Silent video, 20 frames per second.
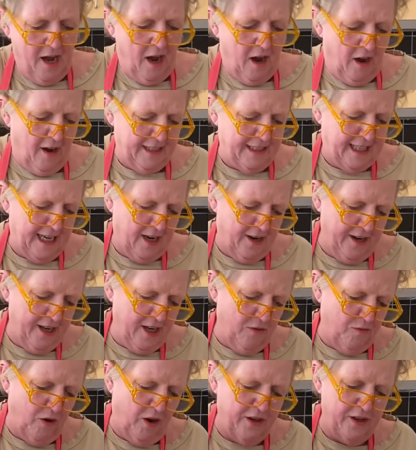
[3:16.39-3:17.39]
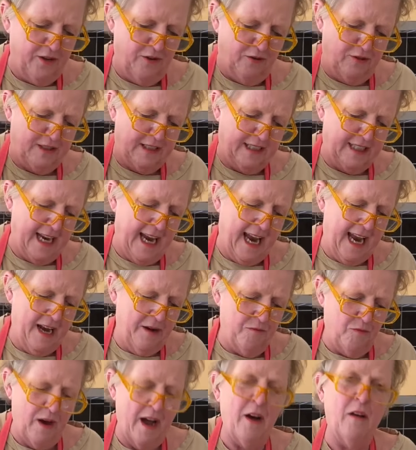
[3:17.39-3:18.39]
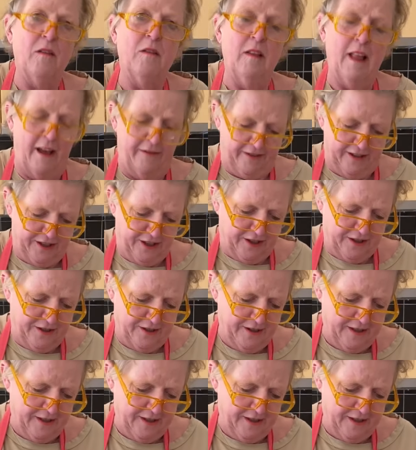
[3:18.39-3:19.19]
I tell you what, you'll damn well love it.